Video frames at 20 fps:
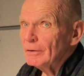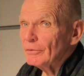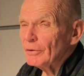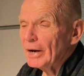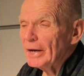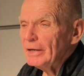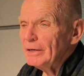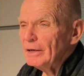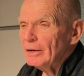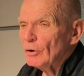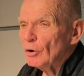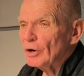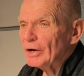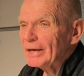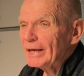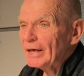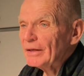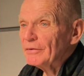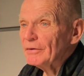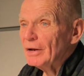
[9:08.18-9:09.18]
Right? Or
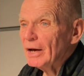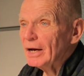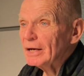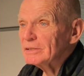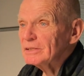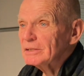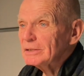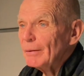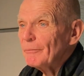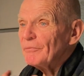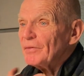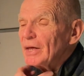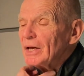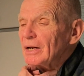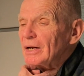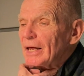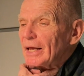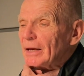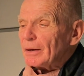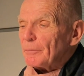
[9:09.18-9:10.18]
get something
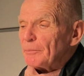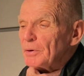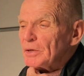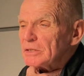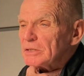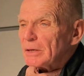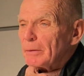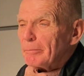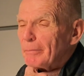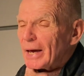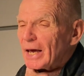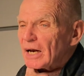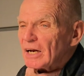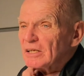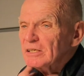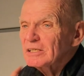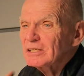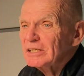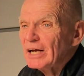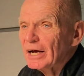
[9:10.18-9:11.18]
like a piece of metal
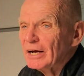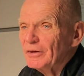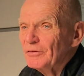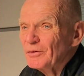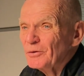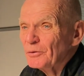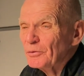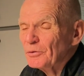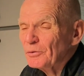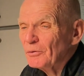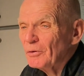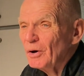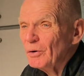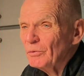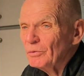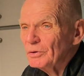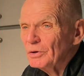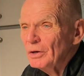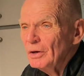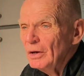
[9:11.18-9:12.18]
stuck in their
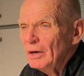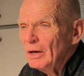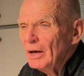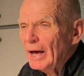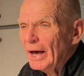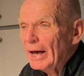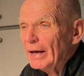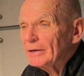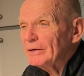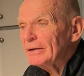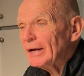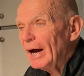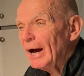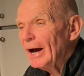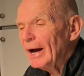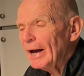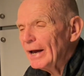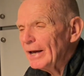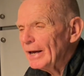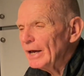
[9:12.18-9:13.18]
throat and
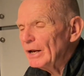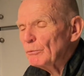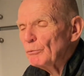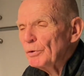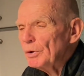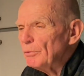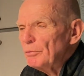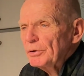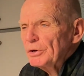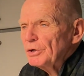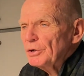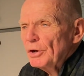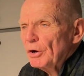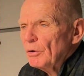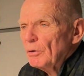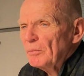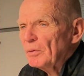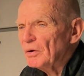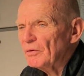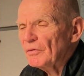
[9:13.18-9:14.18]
die, and we wouldn't
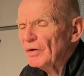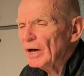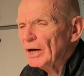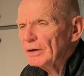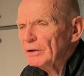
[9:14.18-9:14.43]
know about that.